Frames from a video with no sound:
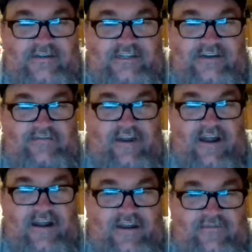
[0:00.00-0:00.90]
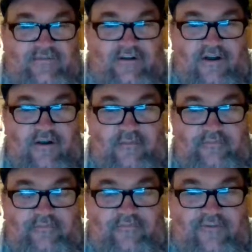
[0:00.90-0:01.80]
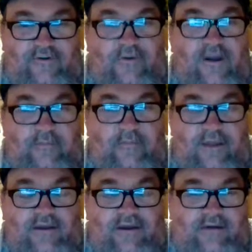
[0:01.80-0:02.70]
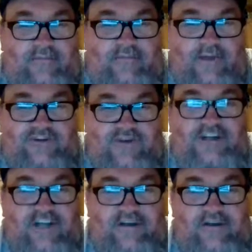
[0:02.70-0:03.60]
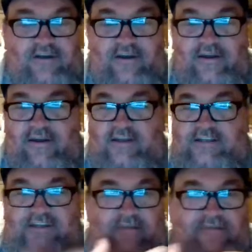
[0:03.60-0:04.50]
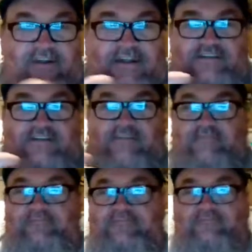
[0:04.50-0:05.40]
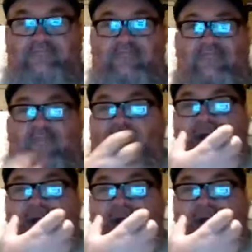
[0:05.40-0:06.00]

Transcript: stuff that I need for doing my dredging. Some of it is like